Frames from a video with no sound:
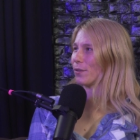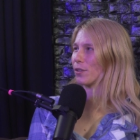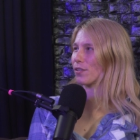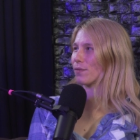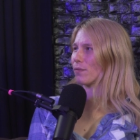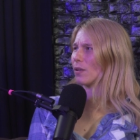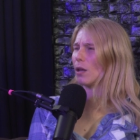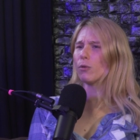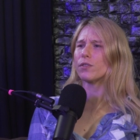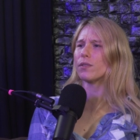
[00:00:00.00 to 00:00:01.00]
Yeah. It was.
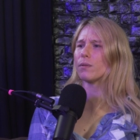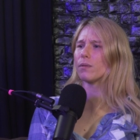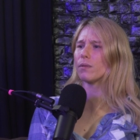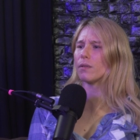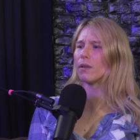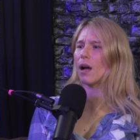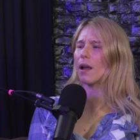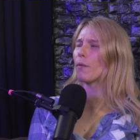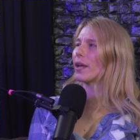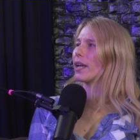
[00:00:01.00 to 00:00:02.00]
It was.
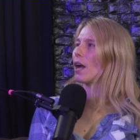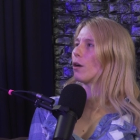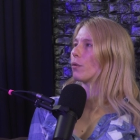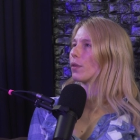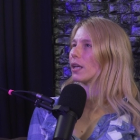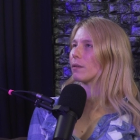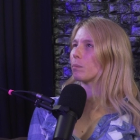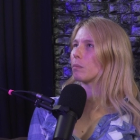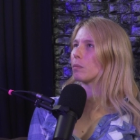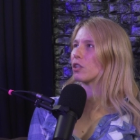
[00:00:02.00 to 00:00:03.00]
I like how they
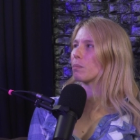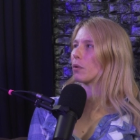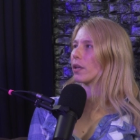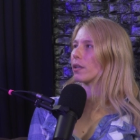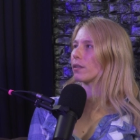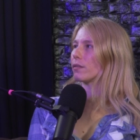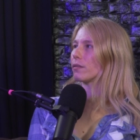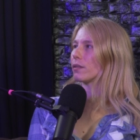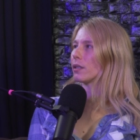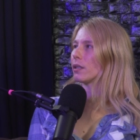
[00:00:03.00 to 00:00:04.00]
display it.
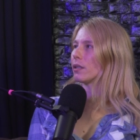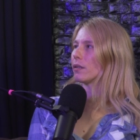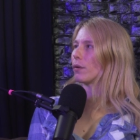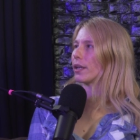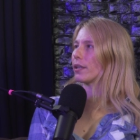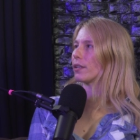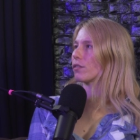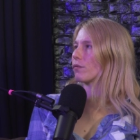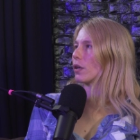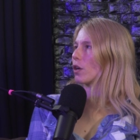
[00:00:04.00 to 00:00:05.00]
Like
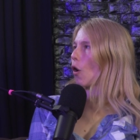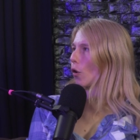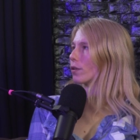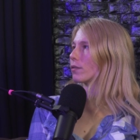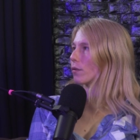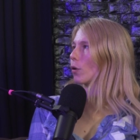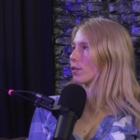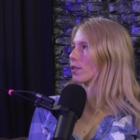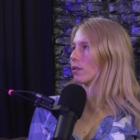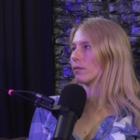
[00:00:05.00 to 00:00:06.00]
it's very art
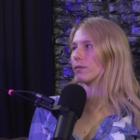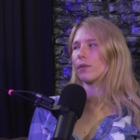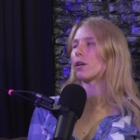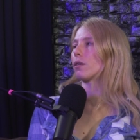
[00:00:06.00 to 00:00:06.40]
artsy, very